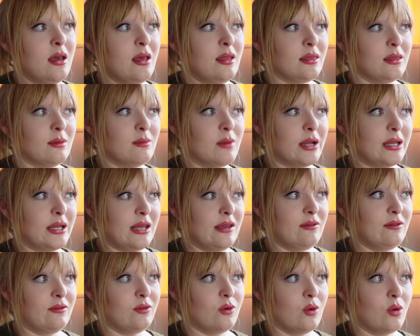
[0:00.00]
the money
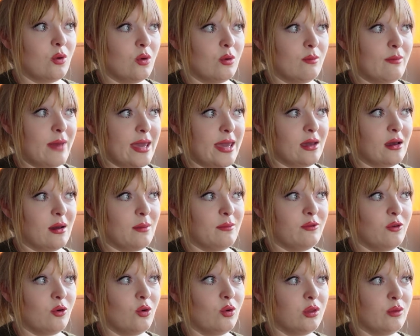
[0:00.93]
for makeup
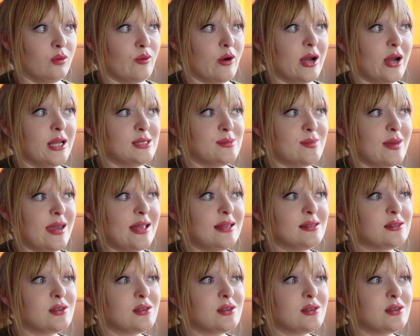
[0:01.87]
for all the bridesmaids,